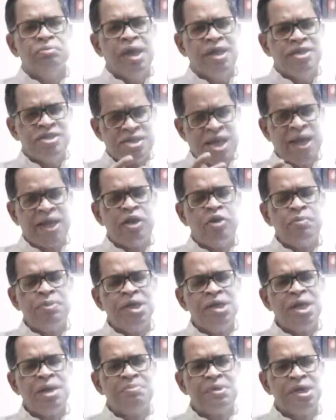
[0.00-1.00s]

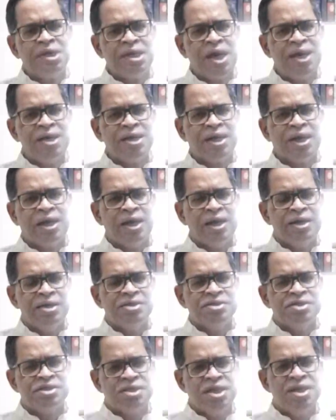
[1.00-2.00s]
Encyclopedia Britannica
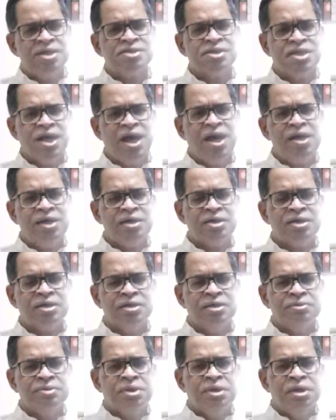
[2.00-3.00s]
says that
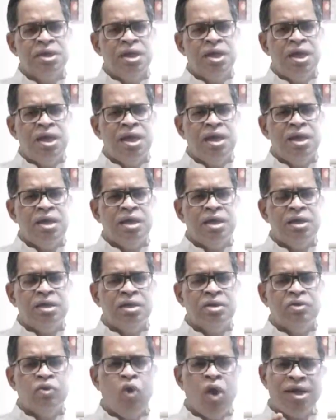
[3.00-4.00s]

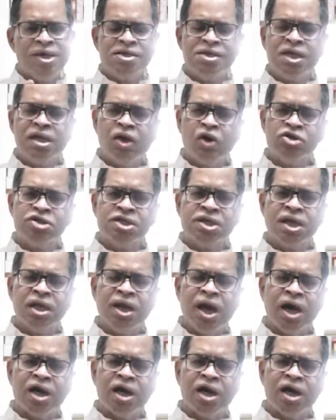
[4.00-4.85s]
what is a logical